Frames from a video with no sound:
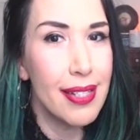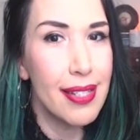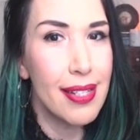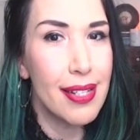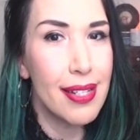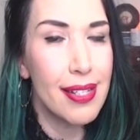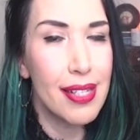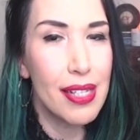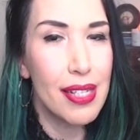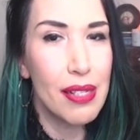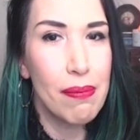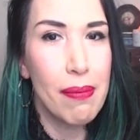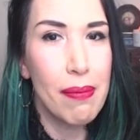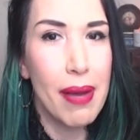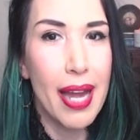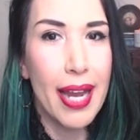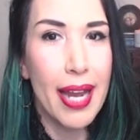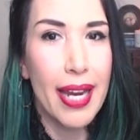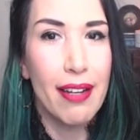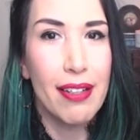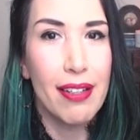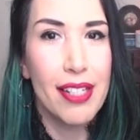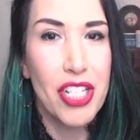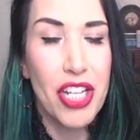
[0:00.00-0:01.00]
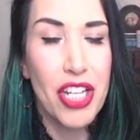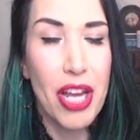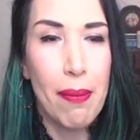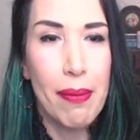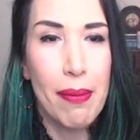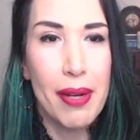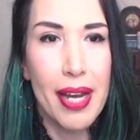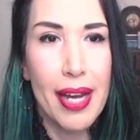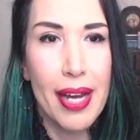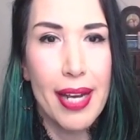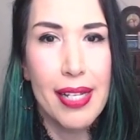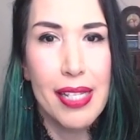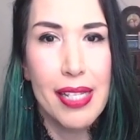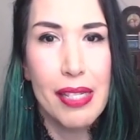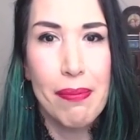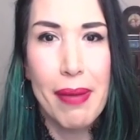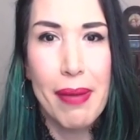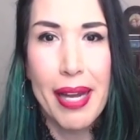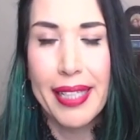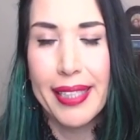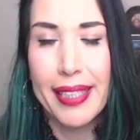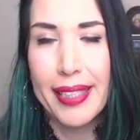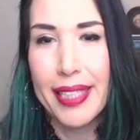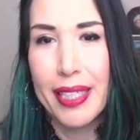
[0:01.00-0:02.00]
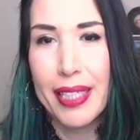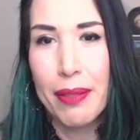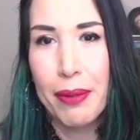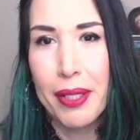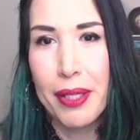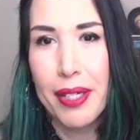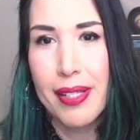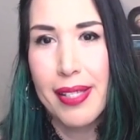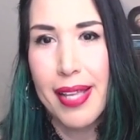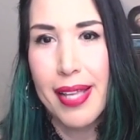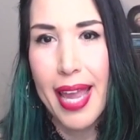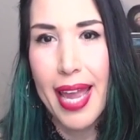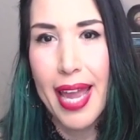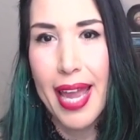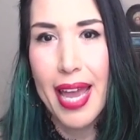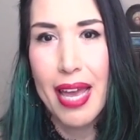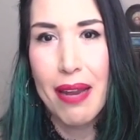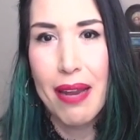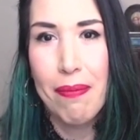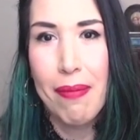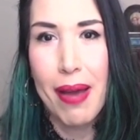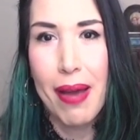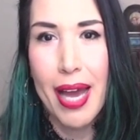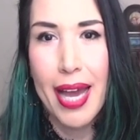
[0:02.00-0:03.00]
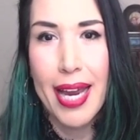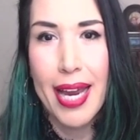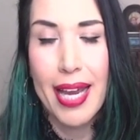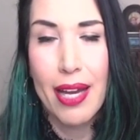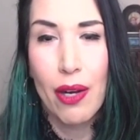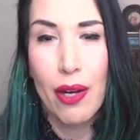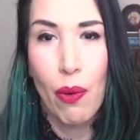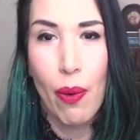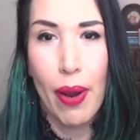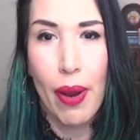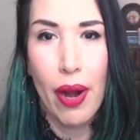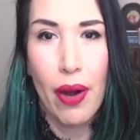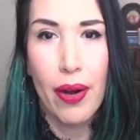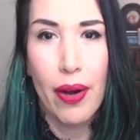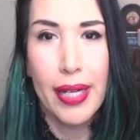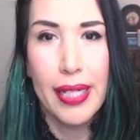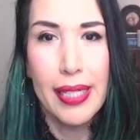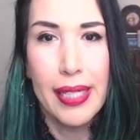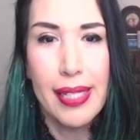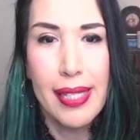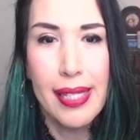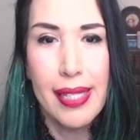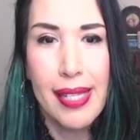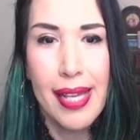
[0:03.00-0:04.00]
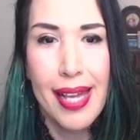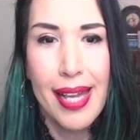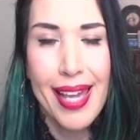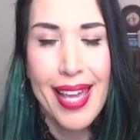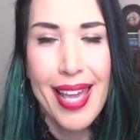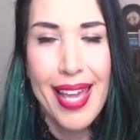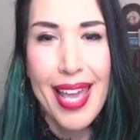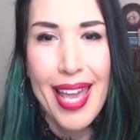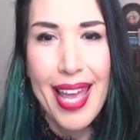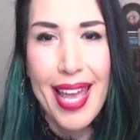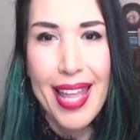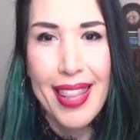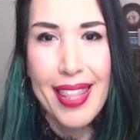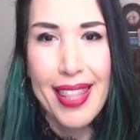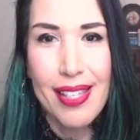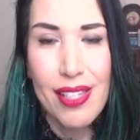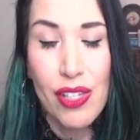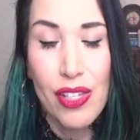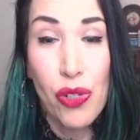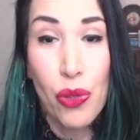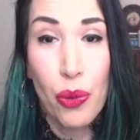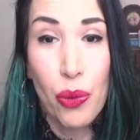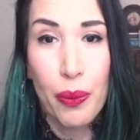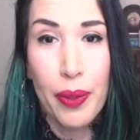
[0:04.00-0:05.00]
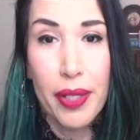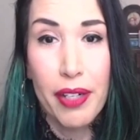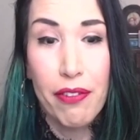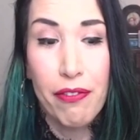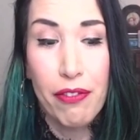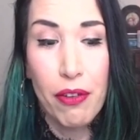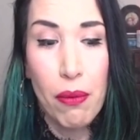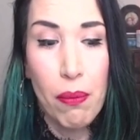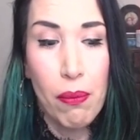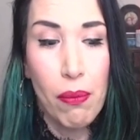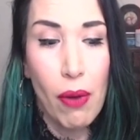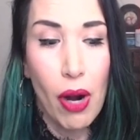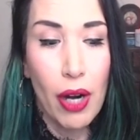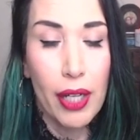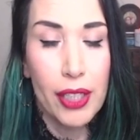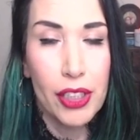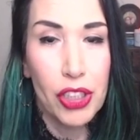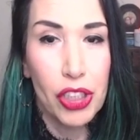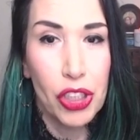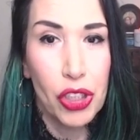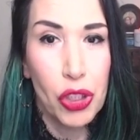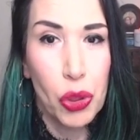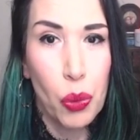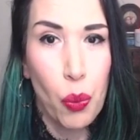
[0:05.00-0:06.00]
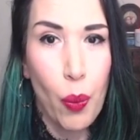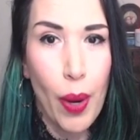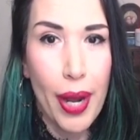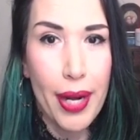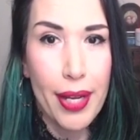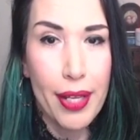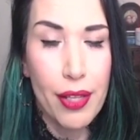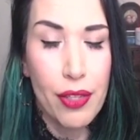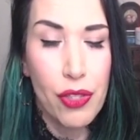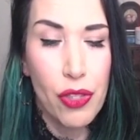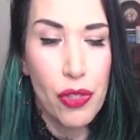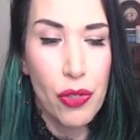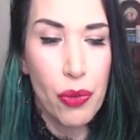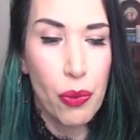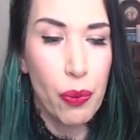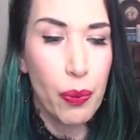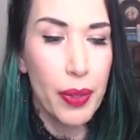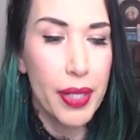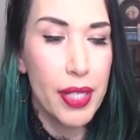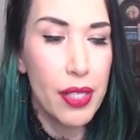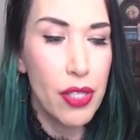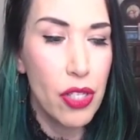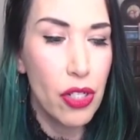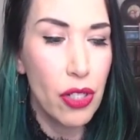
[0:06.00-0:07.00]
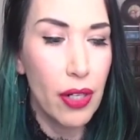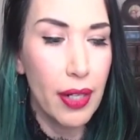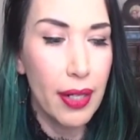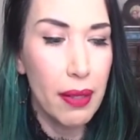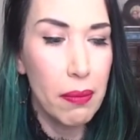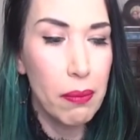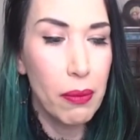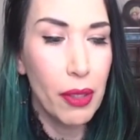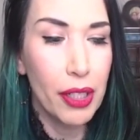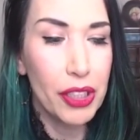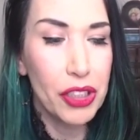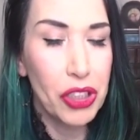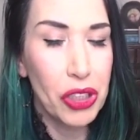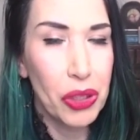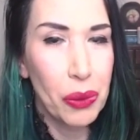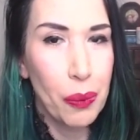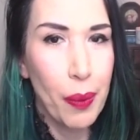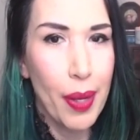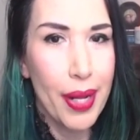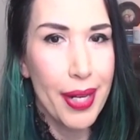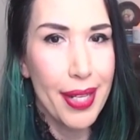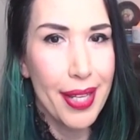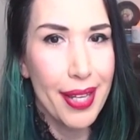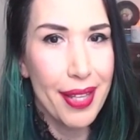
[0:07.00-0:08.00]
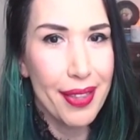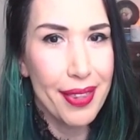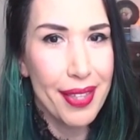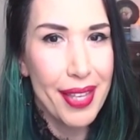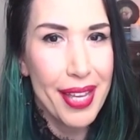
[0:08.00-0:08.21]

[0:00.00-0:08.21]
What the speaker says: This is my Geminis, my Libras, and my Aquarians. This is your reading for March 20th, the week starting March 20th.